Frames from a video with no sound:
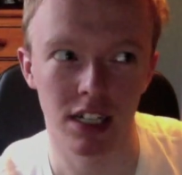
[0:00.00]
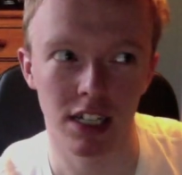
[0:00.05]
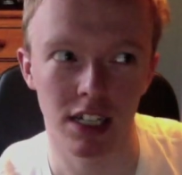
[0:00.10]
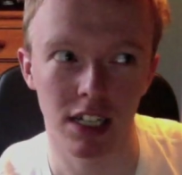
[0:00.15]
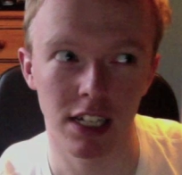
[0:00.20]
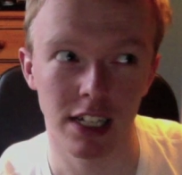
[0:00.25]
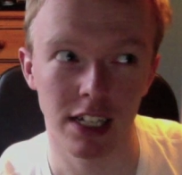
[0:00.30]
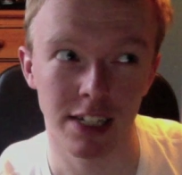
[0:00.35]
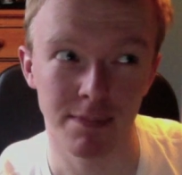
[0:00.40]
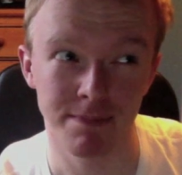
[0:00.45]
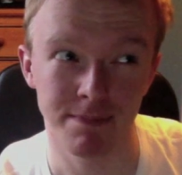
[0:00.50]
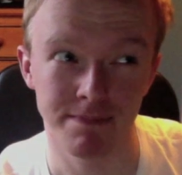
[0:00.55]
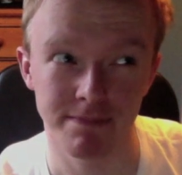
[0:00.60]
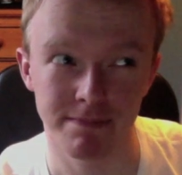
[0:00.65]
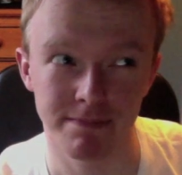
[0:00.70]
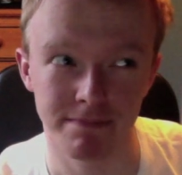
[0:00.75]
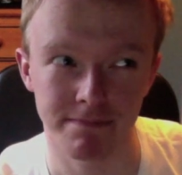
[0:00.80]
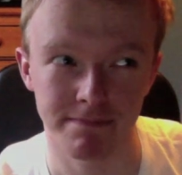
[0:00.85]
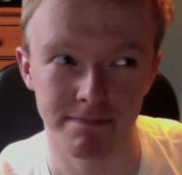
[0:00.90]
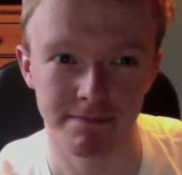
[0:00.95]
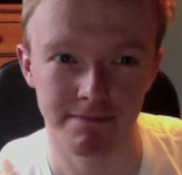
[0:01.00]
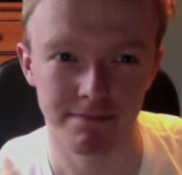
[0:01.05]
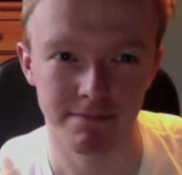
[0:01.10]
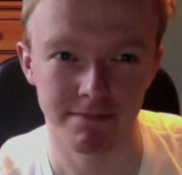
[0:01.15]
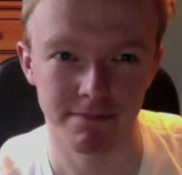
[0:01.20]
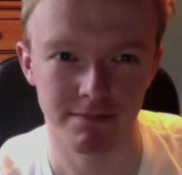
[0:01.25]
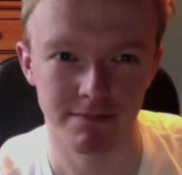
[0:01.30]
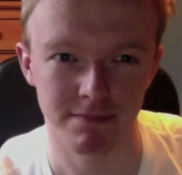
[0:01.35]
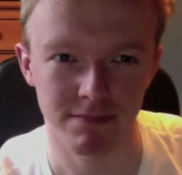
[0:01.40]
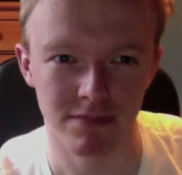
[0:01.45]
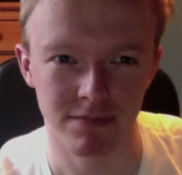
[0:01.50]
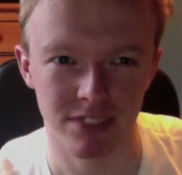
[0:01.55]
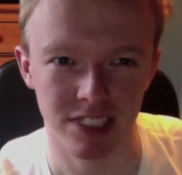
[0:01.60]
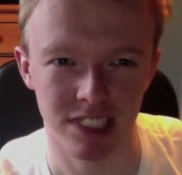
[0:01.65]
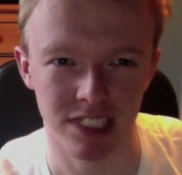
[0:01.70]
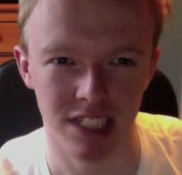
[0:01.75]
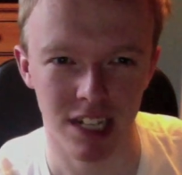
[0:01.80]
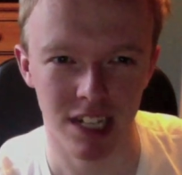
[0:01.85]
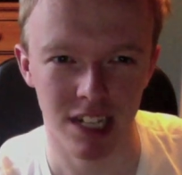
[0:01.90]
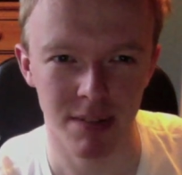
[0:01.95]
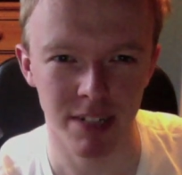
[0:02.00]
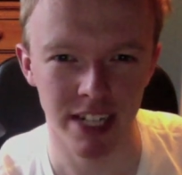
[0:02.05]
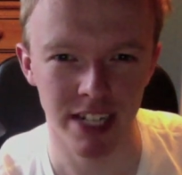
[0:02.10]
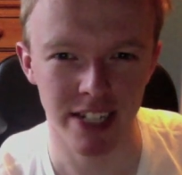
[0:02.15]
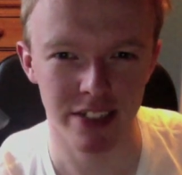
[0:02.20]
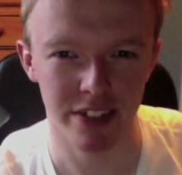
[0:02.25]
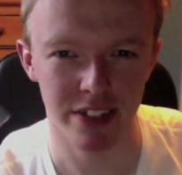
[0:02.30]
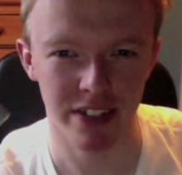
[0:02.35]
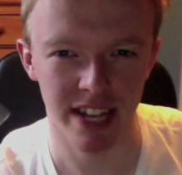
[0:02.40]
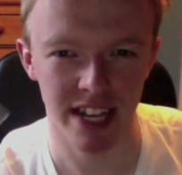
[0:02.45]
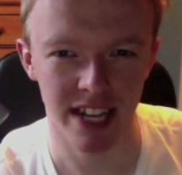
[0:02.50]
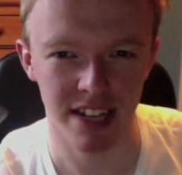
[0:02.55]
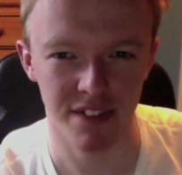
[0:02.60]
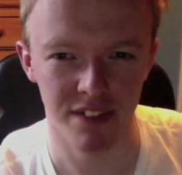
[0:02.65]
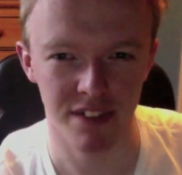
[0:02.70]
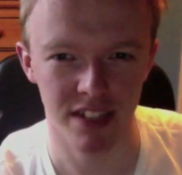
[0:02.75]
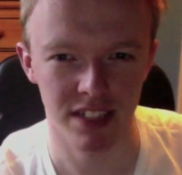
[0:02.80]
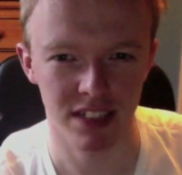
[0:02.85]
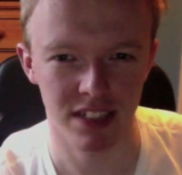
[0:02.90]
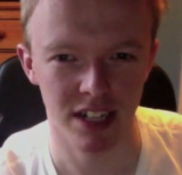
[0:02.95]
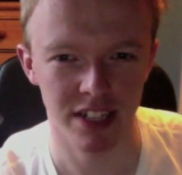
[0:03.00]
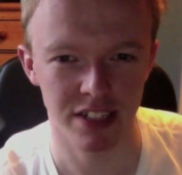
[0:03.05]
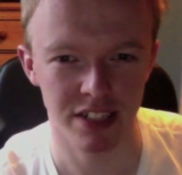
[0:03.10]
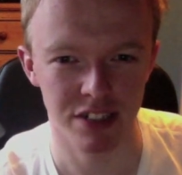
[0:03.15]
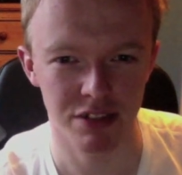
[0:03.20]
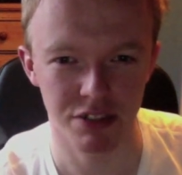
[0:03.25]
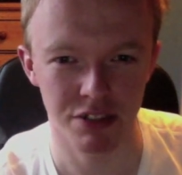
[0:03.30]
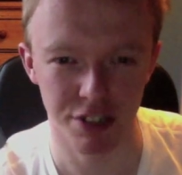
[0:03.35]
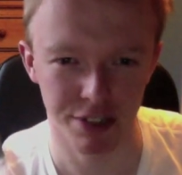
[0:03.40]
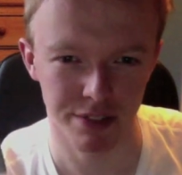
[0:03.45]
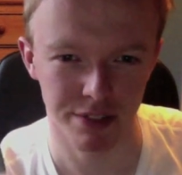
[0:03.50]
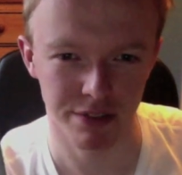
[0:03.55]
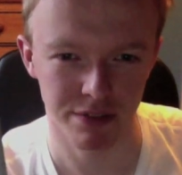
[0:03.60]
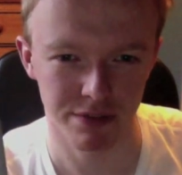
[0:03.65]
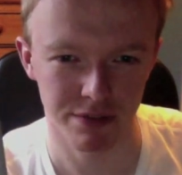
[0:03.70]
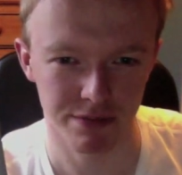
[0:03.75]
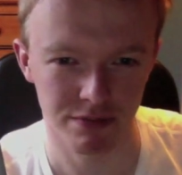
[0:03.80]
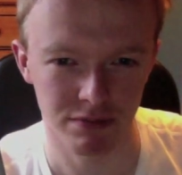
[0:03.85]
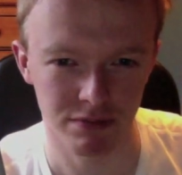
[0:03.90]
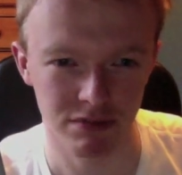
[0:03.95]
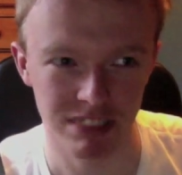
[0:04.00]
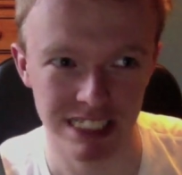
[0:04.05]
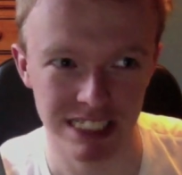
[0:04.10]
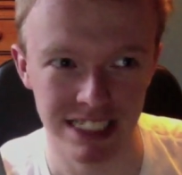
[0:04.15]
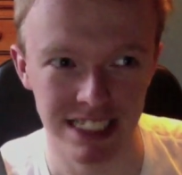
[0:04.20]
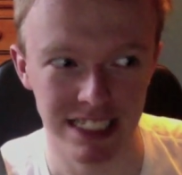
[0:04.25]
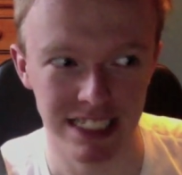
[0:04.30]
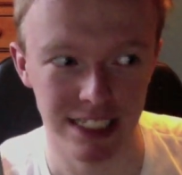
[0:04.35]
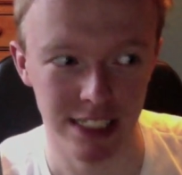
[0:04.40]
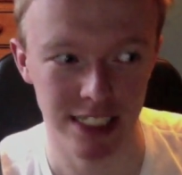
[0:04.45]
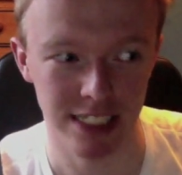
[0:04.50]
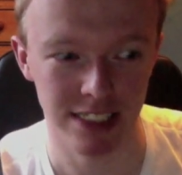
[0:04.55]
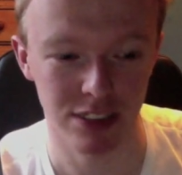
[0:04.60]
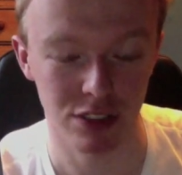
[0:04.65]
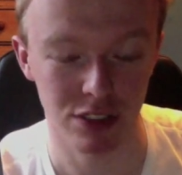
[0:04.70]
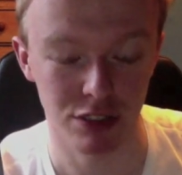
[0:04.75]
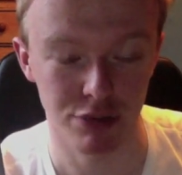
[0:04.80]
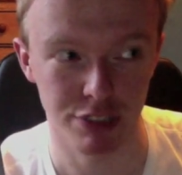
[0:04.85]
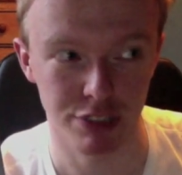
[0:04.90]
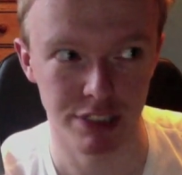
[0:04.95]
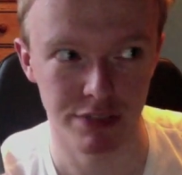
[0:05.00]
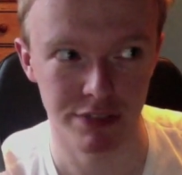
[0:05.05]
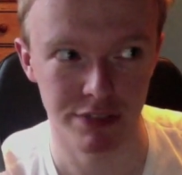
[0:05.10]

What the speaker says: I'm going to get so hated for this. I don't really like Ocarina of